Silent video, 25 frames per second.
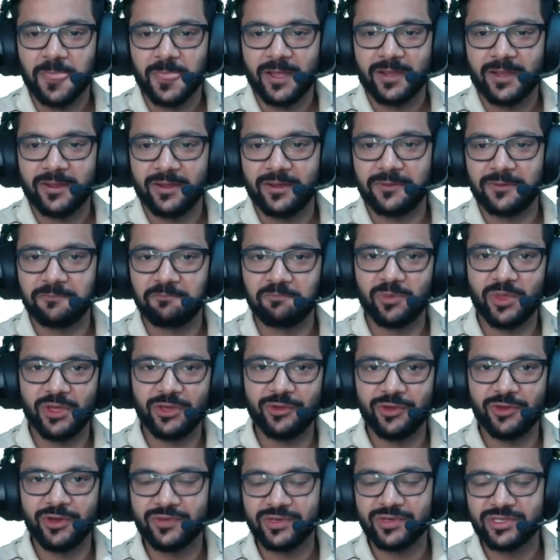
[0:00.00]
The
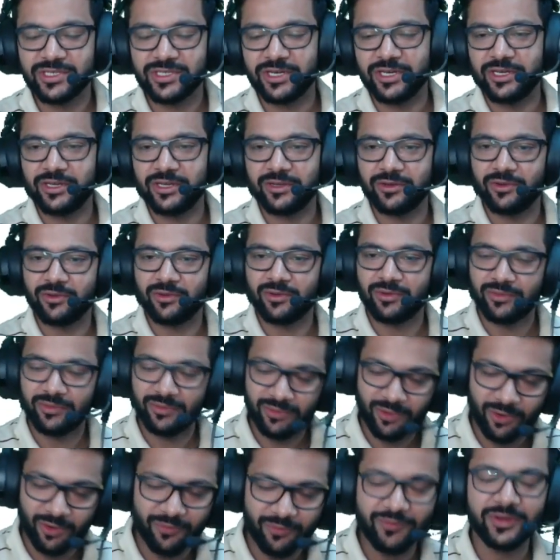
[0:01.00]
university
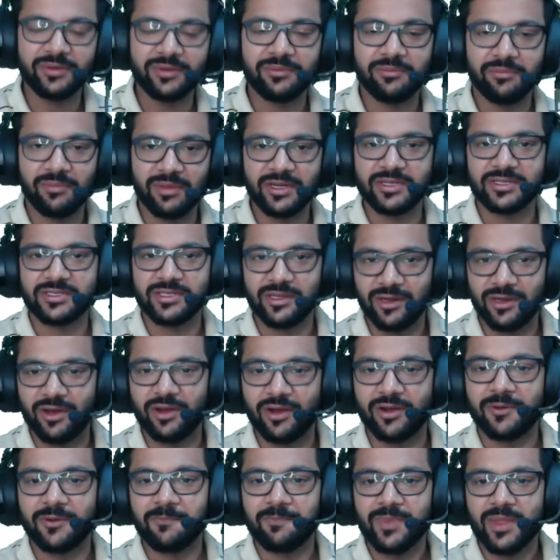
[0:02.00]
often matters a
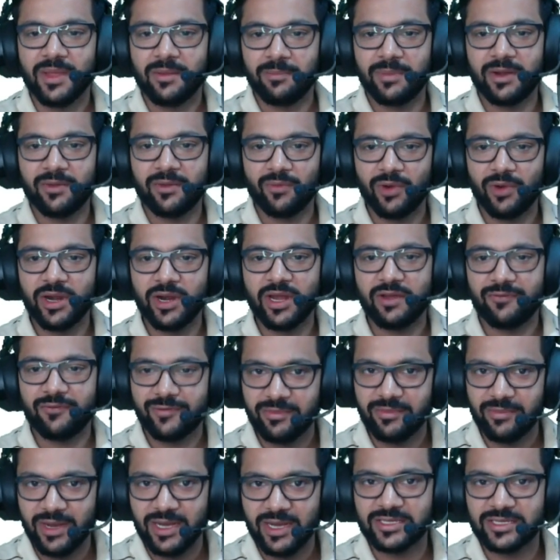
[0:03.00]
lot, but what after
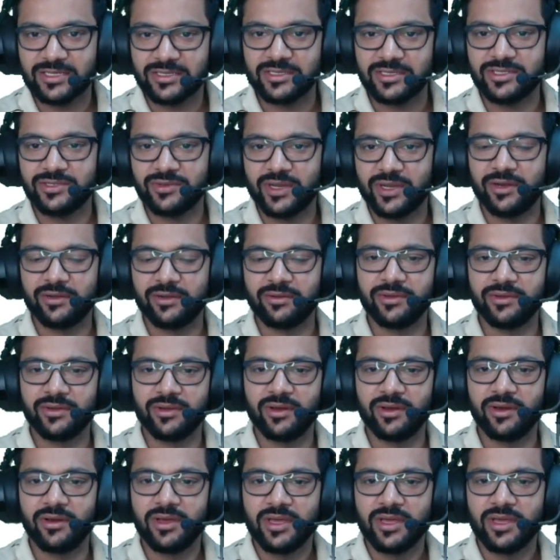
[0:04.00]
masters you can do, you
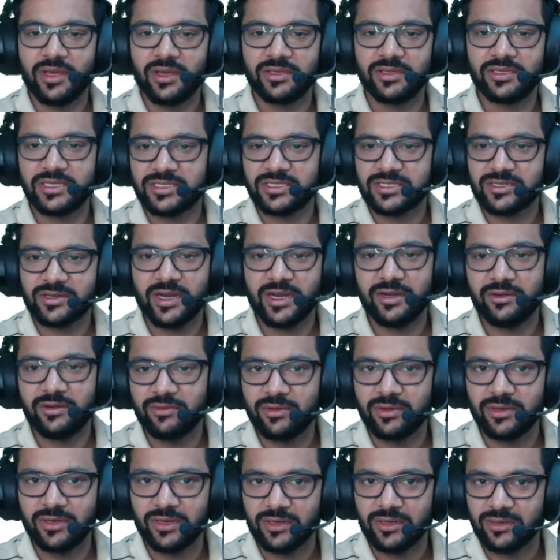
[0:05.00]
know, just try to
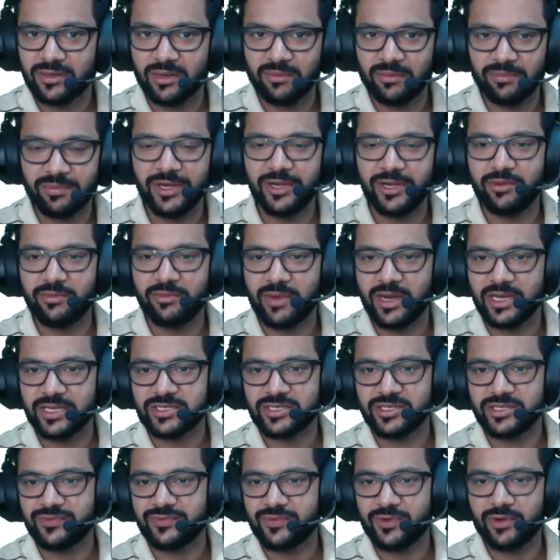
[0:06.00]
complete your
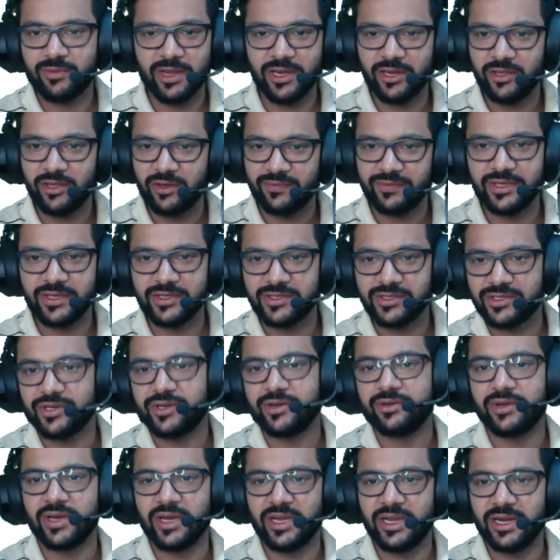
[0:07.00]
masters from any of the
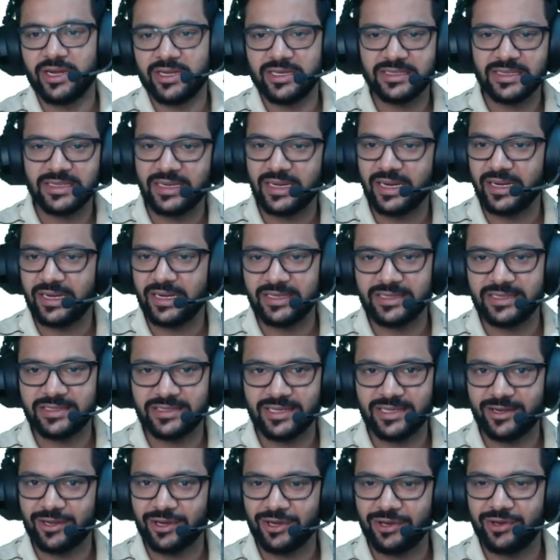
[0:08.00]
institute, IITs, NITs,
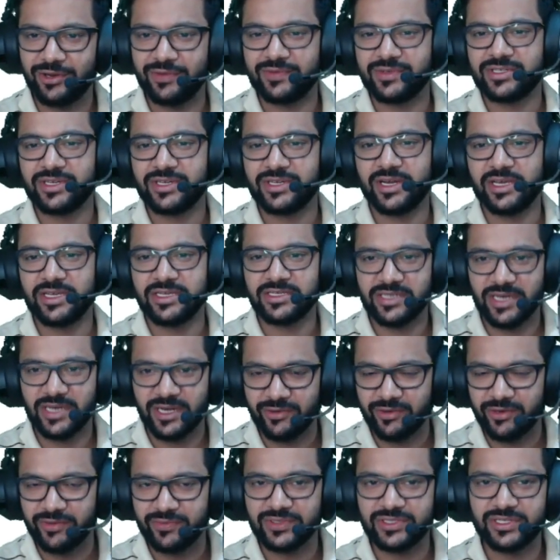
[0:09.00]
Central University, State
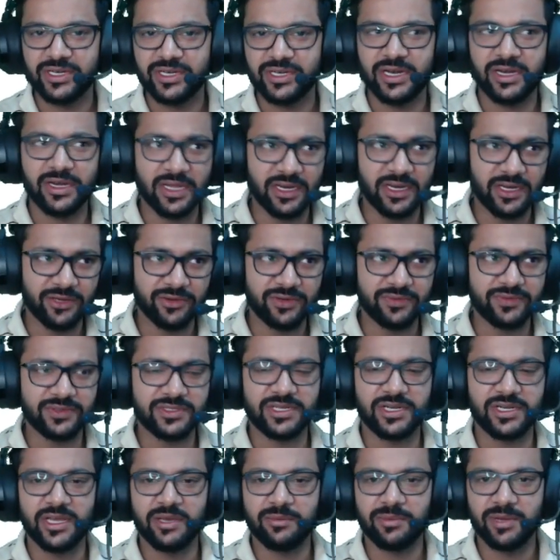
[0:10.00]
University, Delhi
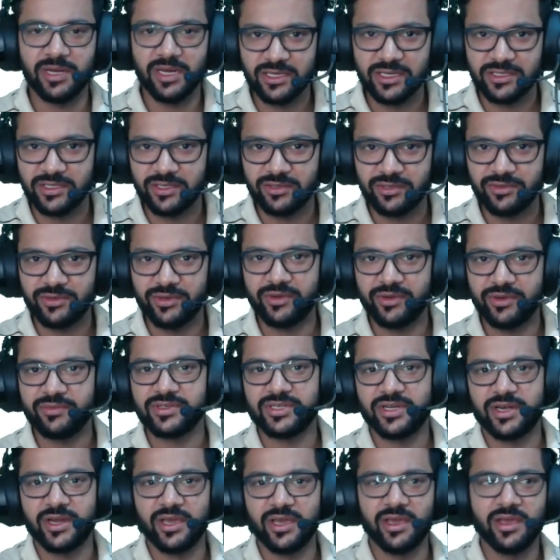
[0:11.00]
University, Banaras Hindu
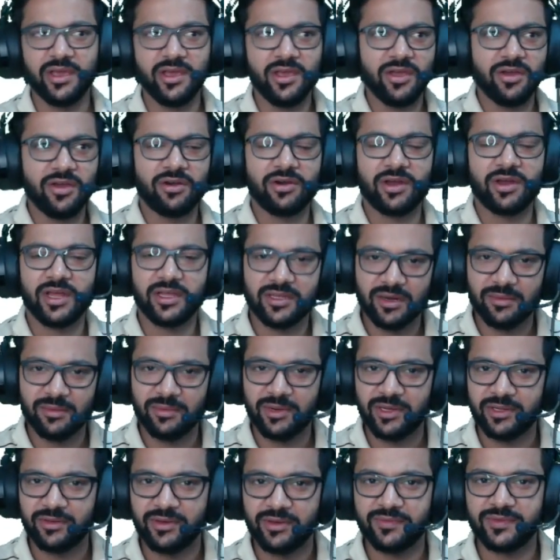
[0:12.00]
University, or Hyderabad
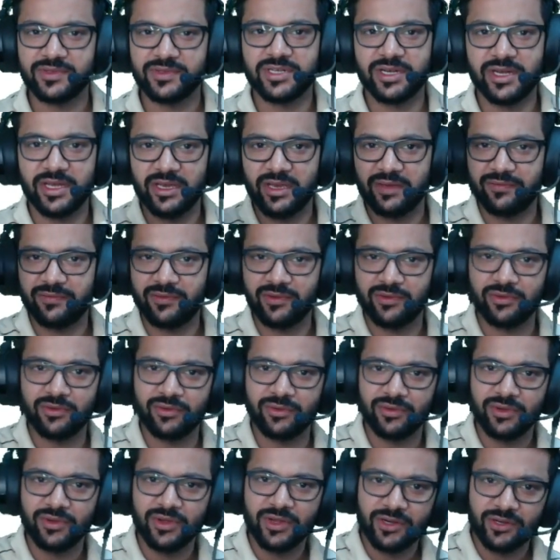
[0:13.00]
University. If you go
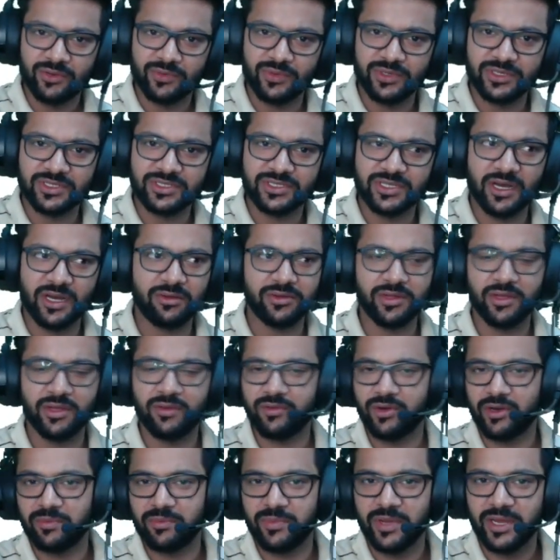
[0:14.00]
towards south, you have
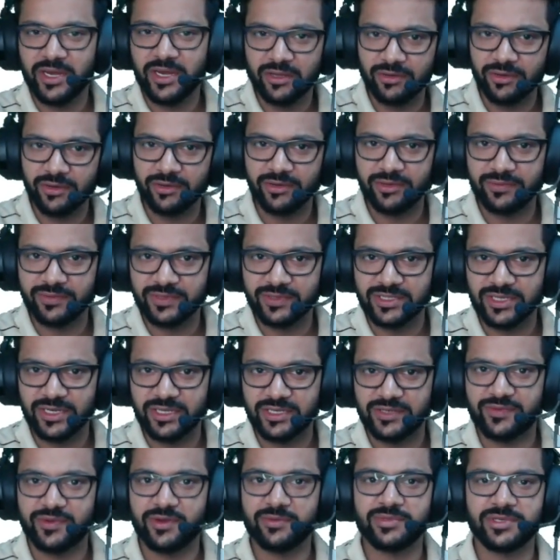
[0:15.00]
got many good universities
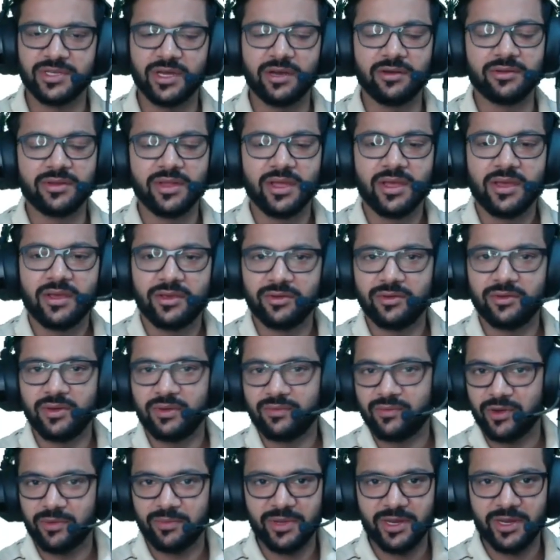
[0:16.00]
from south. You have
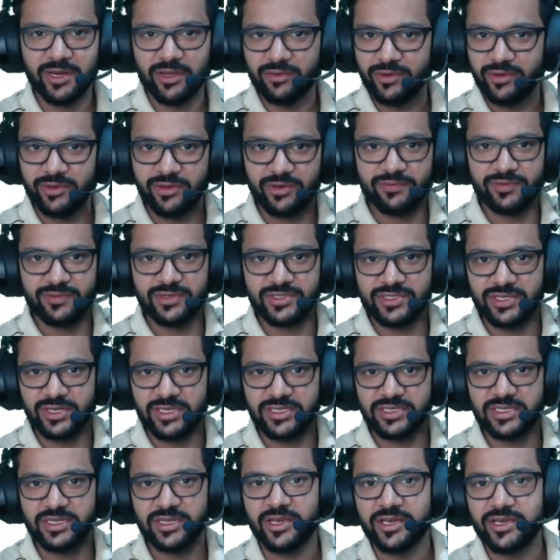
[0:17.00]
got many good universities
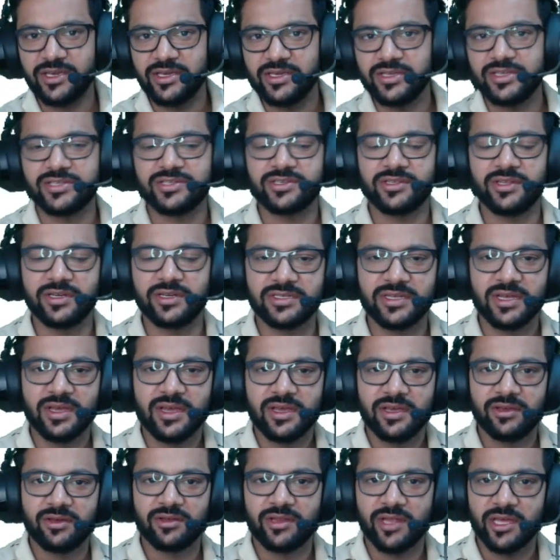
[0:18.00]
in the east. That's
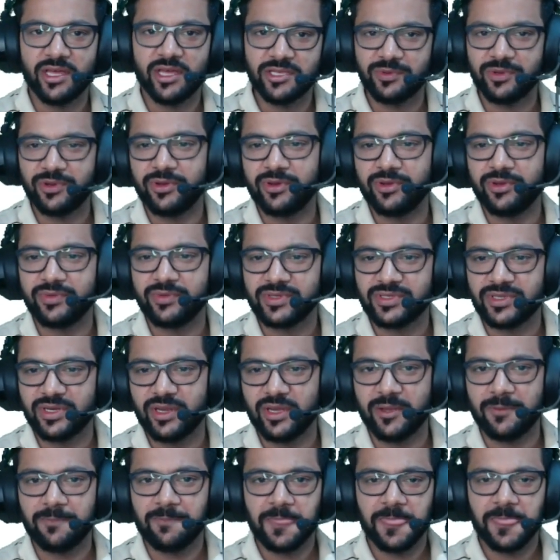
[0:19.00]
your Tezpur
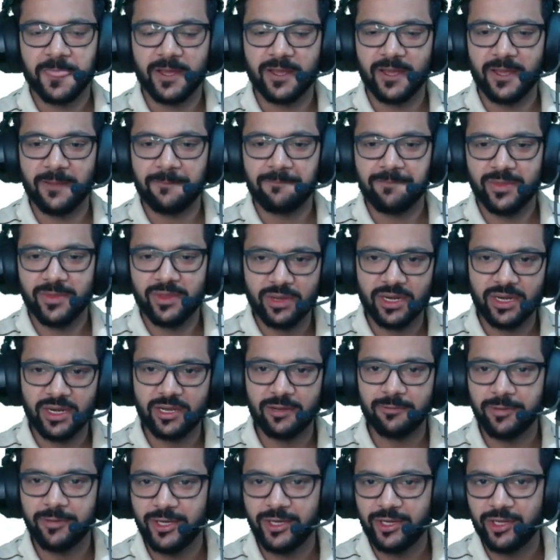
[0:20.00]
University. Okay, you can
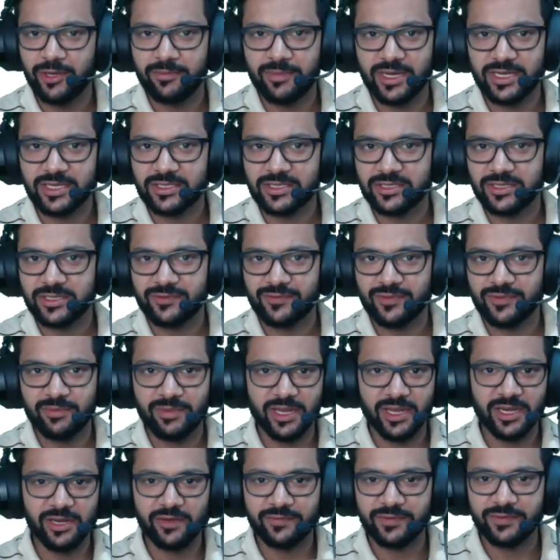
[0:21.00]
complete your masters from
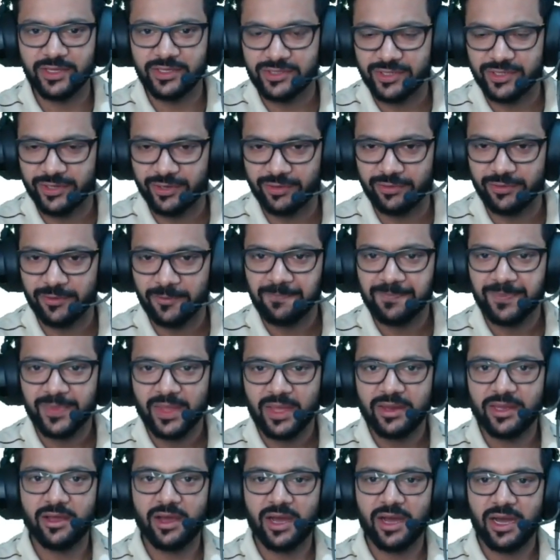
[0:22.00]
any of the institute. Now,